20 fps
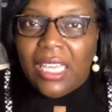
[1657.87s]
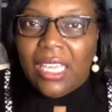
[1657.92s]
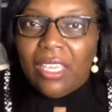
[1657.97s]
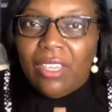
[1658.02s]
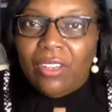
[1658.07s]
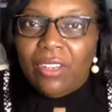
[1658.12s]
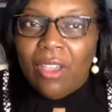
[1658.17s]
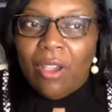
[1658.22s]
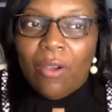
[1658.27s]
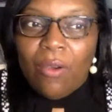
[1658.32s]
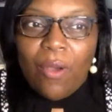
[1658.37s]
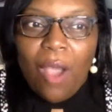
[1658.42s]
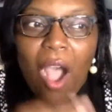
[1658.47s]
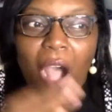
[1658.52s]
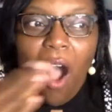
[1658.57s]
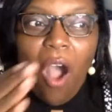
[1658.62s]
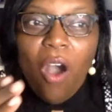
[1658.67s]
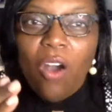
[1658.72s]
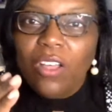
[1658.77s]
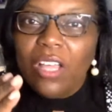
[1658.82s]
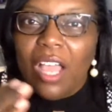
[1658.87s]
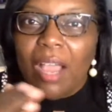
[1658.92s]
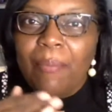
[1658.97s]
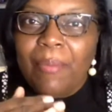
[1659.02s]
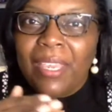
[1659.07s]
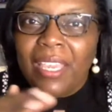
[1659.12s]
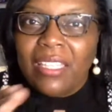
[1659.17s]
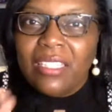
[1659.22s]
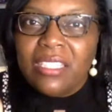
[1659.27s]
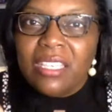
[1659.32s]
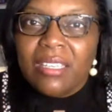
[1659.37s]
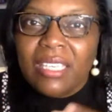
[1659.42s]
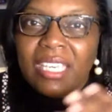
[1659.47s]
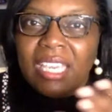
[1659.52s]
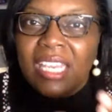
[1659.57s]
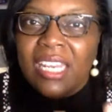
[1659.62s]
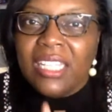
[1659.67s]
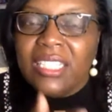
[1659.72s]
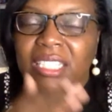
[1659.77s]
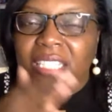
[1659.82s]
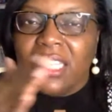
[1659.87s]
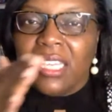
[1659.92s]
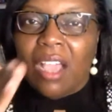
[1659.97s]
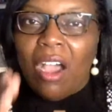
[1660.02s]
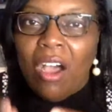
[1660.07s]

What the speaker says: to get it to